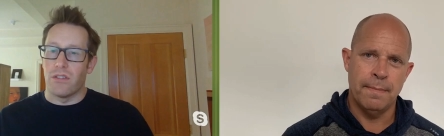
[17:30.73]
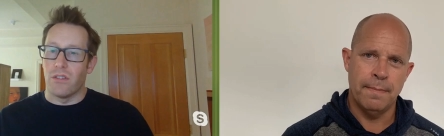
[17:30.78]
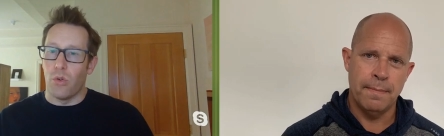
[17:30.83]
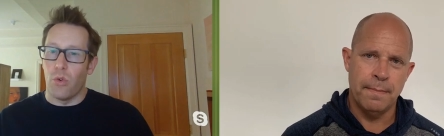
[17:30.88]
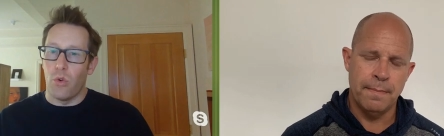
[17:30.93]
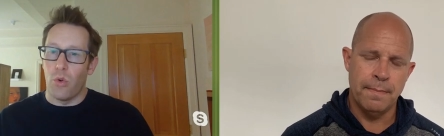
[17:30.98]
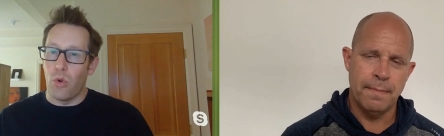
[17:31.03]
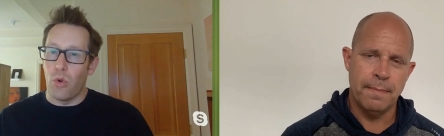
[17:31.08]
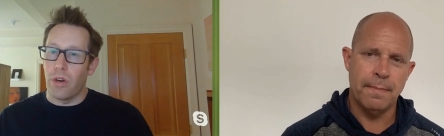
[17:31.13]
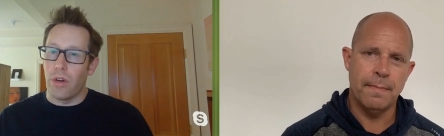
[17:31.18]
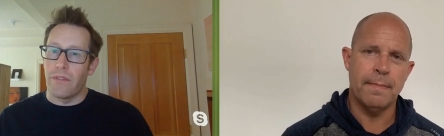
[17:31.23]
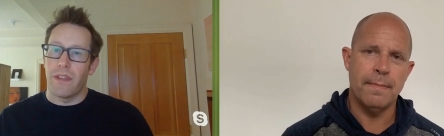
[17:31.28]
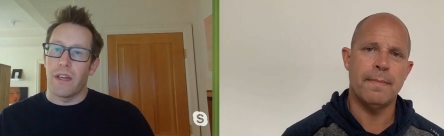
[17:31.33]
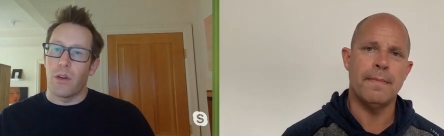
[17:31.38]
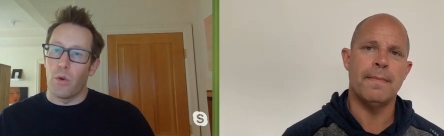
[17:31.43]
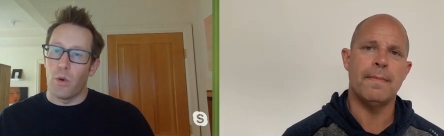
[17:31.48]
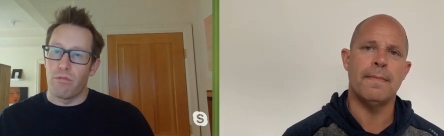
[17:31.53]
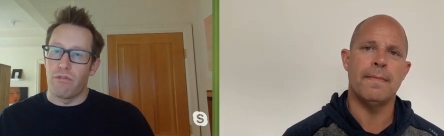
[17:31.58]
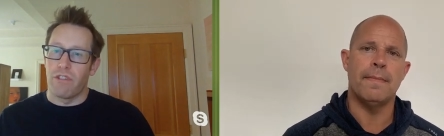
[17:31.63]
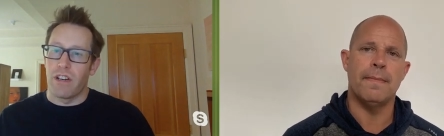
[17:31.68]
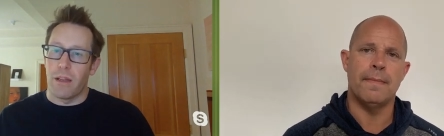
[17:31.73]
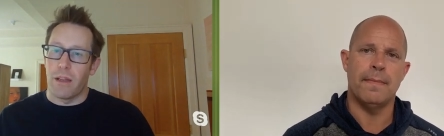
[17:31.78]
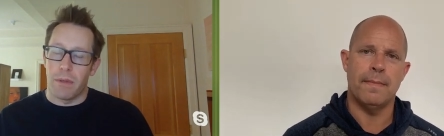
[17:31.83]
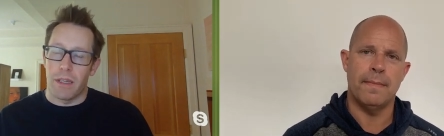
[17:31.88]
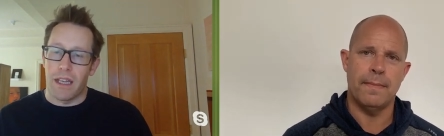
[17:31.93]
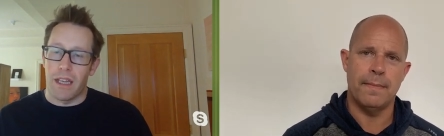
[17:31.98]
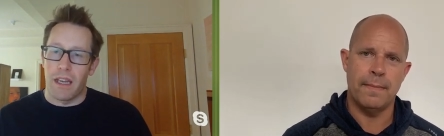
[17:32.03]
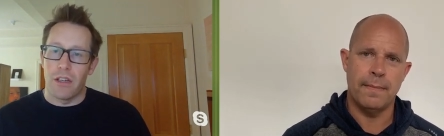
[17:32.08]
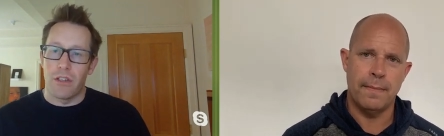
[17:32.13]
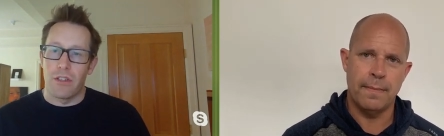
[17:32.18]
Speaker 1: to all of their corporate
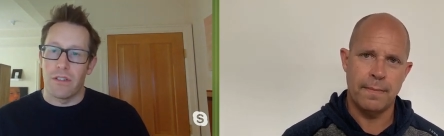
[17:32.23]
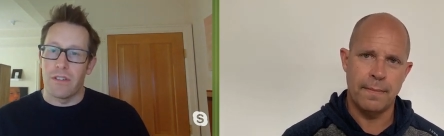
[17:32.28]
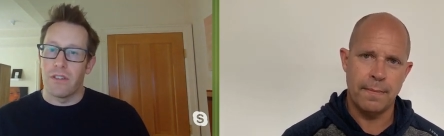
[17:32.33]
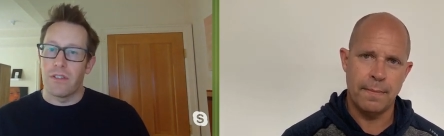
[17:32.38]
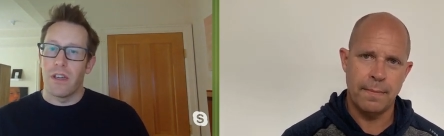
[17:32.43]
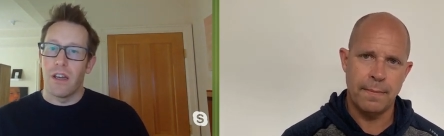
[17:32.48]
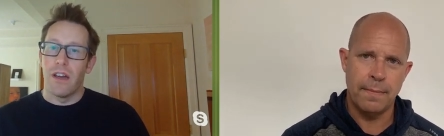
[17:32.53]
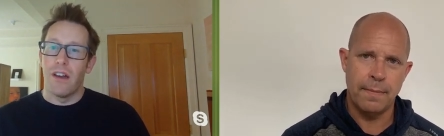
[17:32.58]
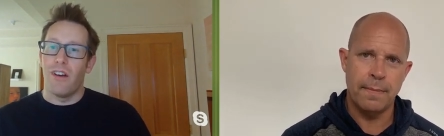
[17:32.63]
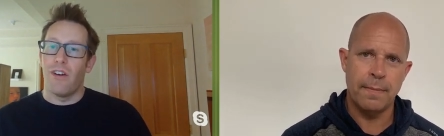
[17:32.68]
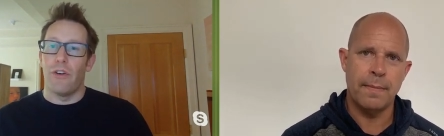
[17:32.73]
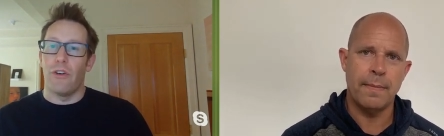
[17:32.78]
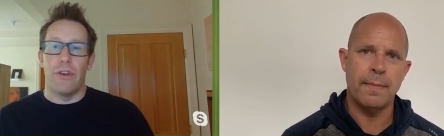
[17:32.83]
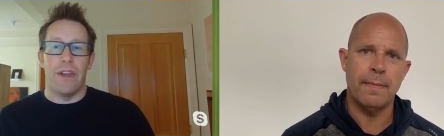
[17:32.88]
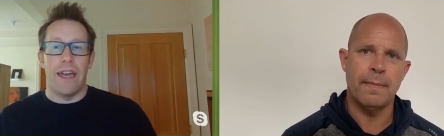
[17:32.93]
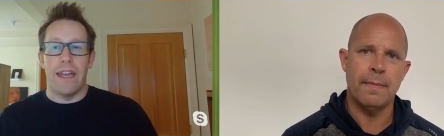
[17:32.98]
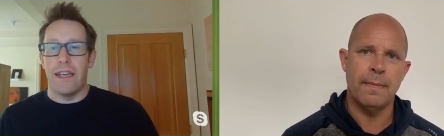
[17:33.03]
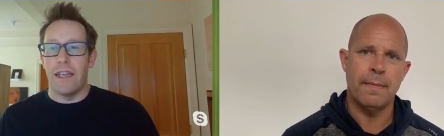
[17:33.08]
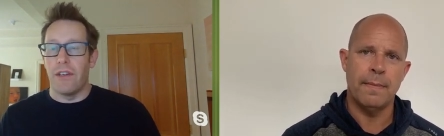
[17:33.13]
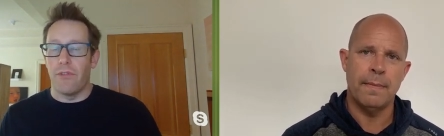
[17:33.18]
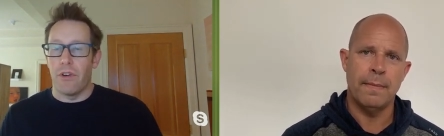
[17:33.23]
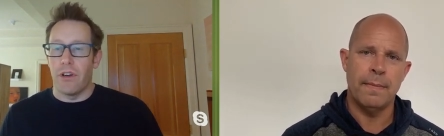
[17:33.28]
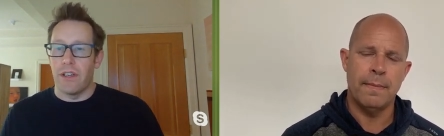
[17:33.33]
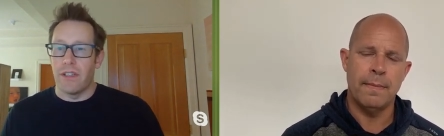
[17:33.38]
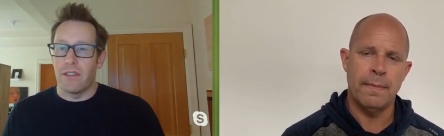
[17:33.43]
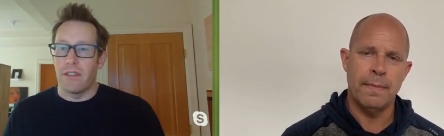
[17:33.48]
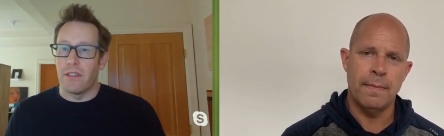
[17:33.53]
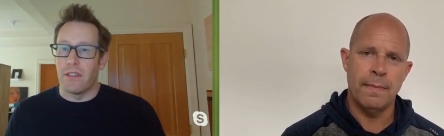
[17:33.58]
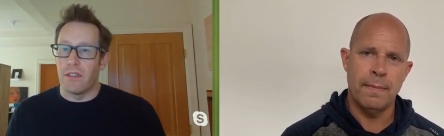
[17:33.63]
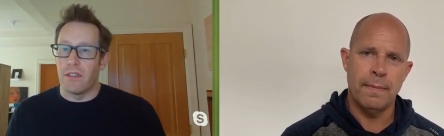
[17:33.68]
applications on any
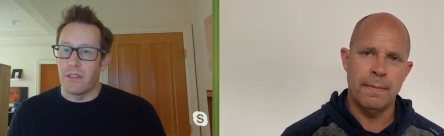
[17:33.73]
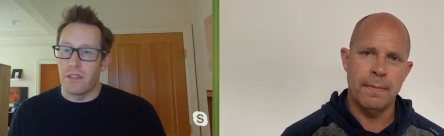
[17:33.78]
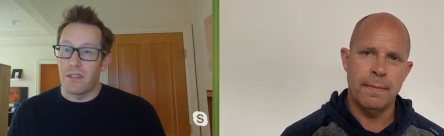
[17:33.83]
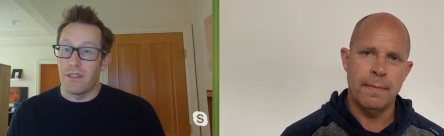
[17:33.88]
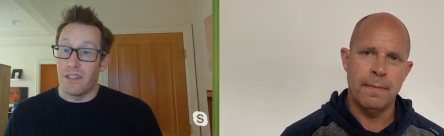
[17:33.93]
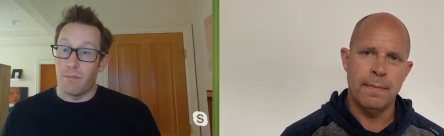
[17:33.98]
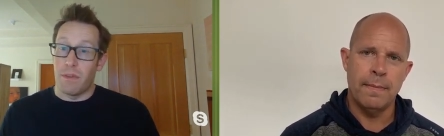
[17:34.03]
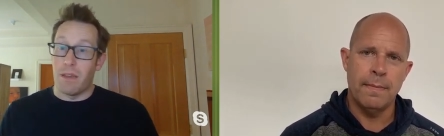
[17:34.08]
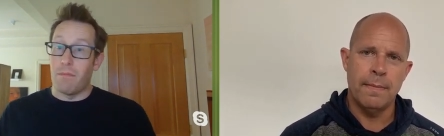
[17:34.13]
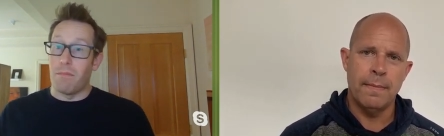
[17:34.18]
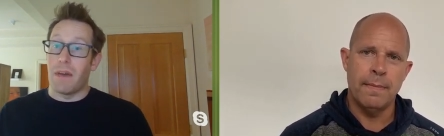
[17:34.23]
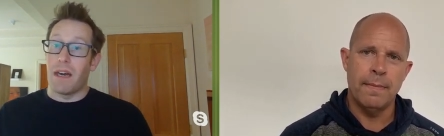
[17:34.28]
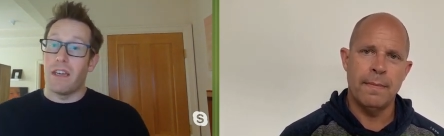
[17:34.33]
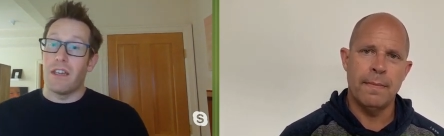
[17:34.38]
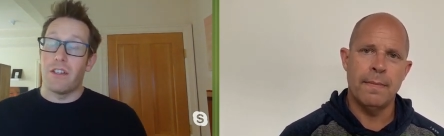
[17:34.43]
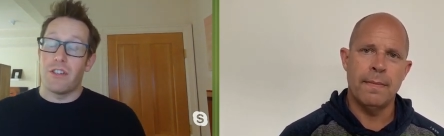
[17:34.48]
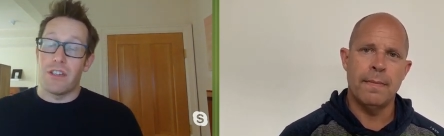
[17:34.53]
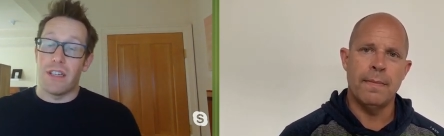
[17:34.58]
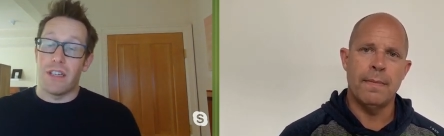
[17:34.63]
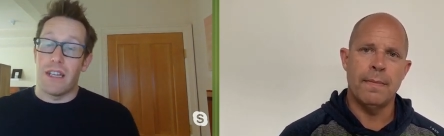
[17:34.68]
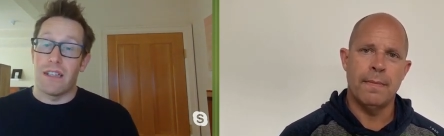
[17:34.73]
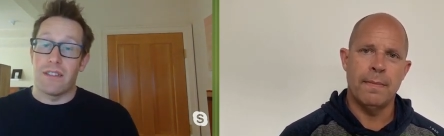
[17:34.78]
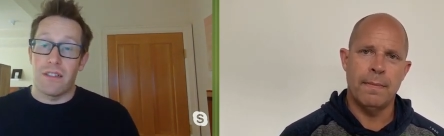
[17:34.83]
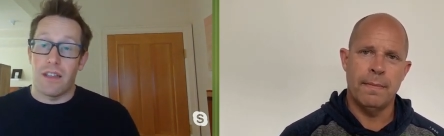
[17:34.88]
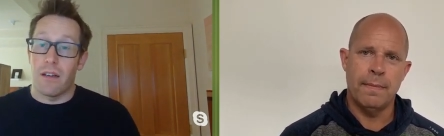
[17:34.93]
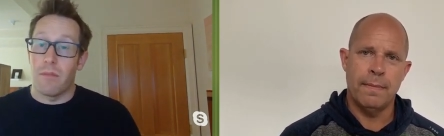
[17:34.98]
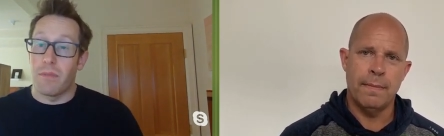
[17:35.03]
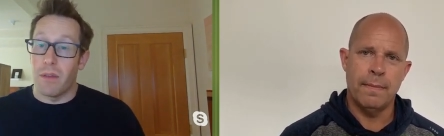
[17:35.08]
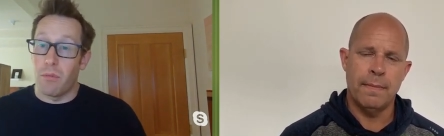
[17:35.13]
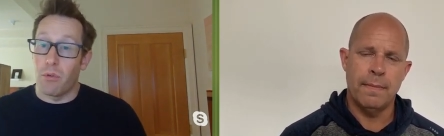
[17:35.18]
device that's been managed and has the
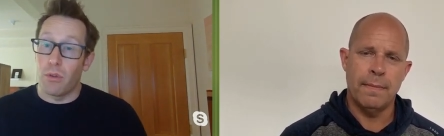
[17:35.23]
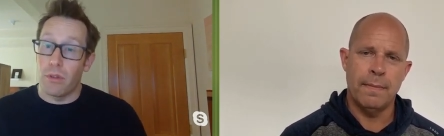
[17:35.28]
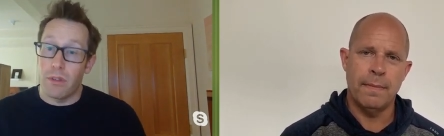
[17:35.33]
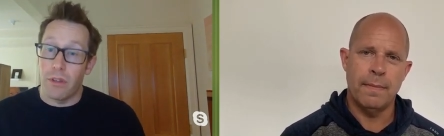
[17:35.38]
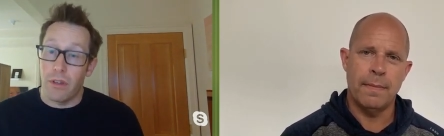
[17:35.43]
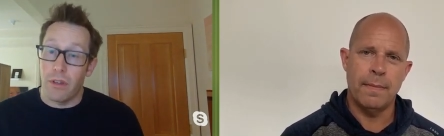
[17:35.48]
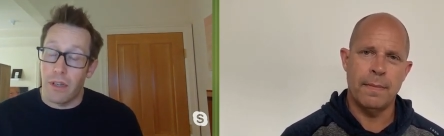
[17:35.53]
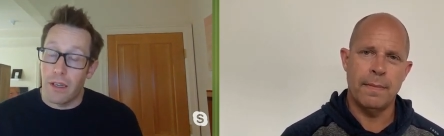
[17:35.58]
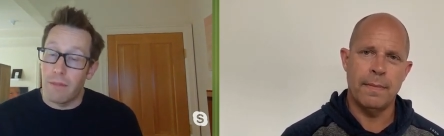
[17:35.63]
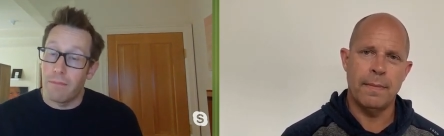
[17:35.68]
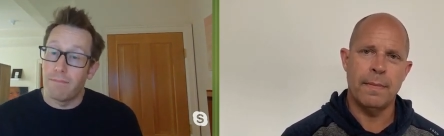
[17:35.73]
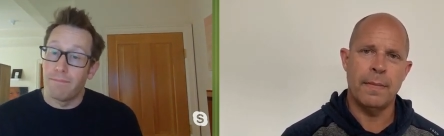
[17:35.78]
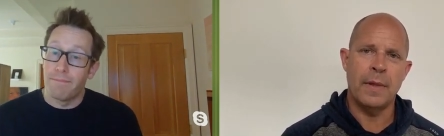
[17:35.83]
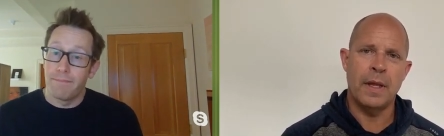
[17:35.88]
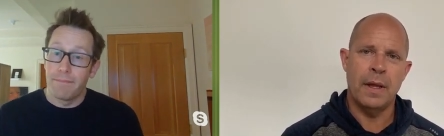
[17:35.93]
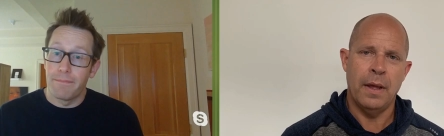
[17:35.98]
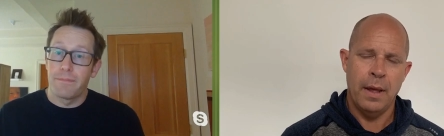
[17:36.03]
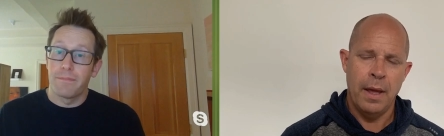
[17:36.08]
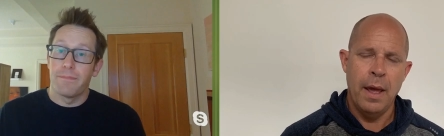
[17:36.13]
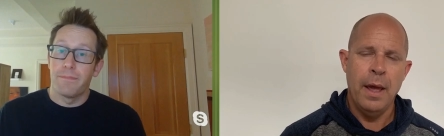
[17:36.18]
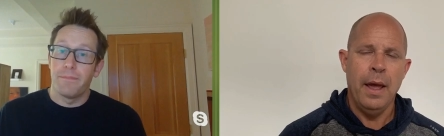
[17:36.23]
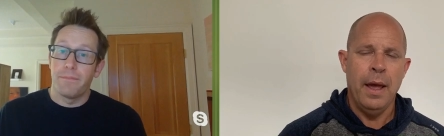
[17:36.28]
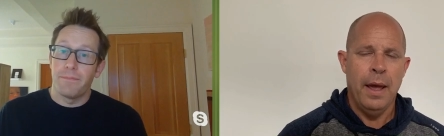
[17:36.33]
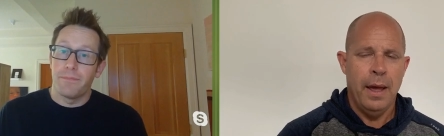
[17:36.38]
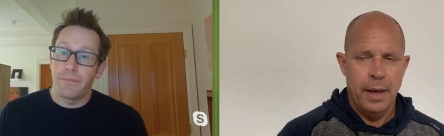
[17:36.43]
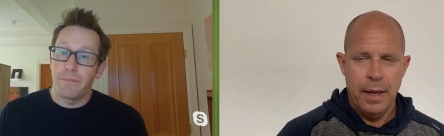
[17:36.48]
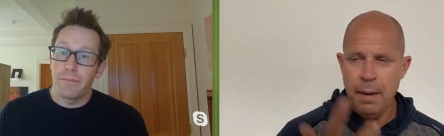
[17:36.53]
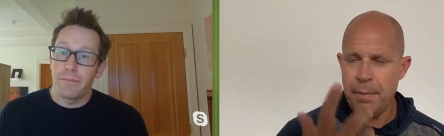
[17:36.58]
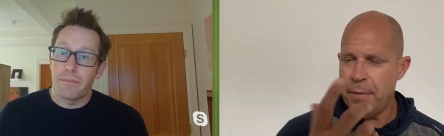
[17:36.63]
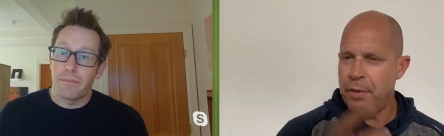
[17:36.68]
company portal on it.
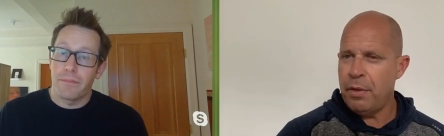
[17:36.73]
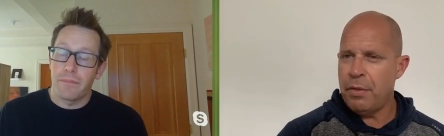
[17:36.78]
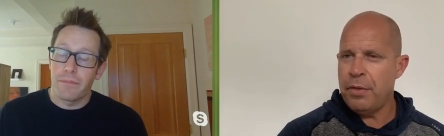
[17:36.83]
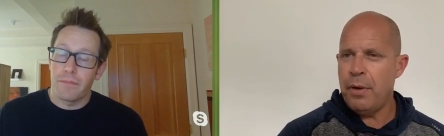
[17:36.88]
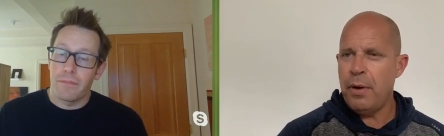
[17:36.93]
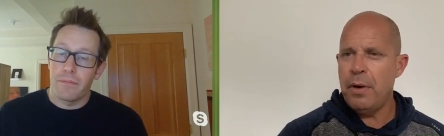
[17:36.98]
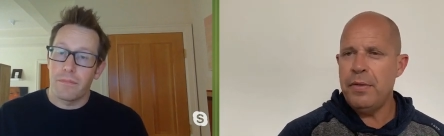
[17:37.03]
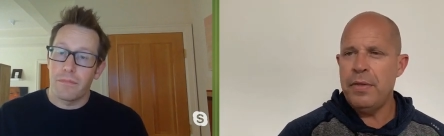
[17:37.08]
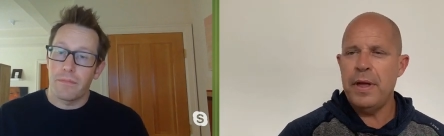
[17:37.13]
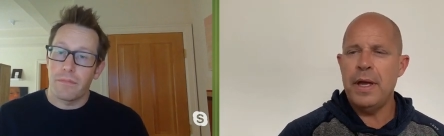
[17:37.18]
Speaker 2: Yeah, and the third